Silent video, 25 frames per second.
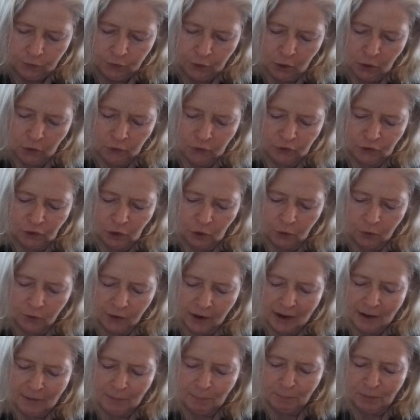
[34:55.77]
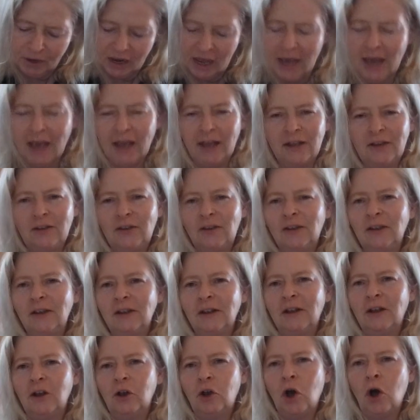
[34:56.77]
Those so great plagues
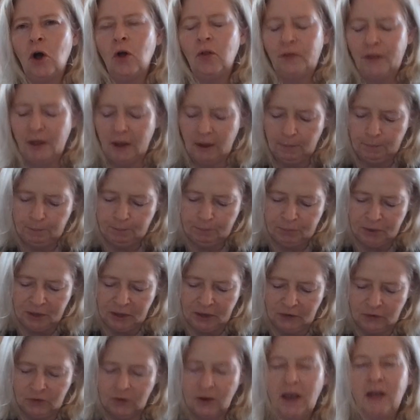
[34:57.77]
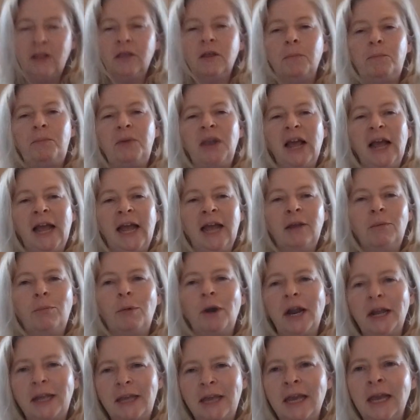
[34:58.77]
called they peace, and the plague
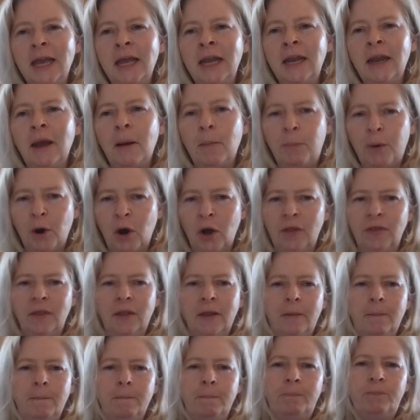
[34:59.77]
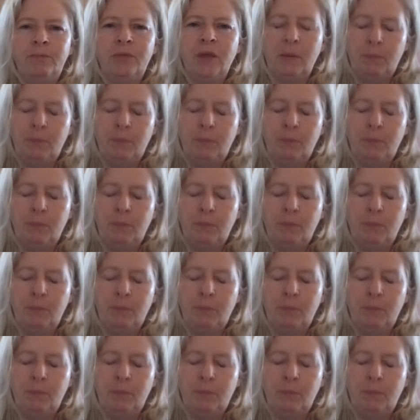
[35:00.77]
broke in upon them.